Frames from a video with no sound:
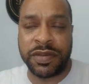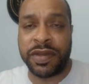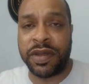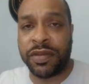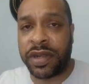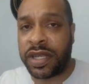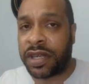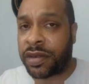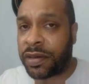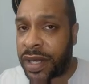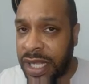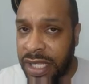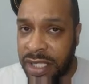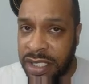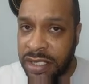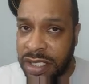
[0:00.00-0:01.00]
to be written
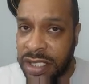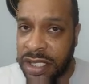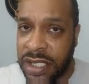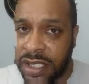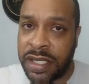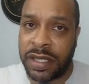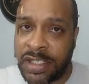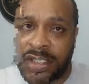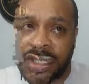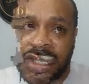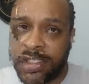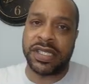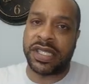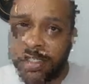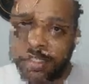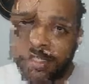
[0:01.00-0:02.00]
correctly, but
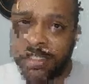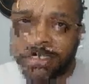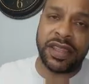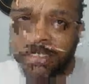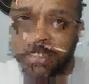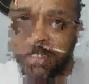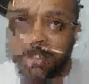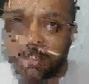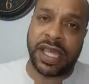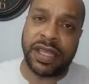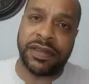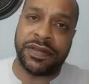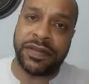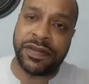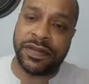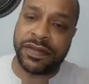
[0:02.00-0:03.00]
that's like anything in
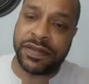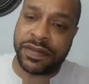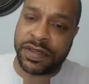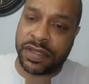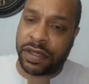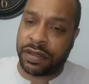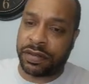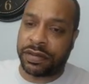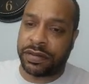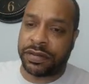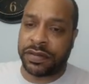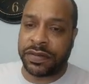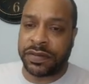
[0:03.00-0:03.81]
life. So,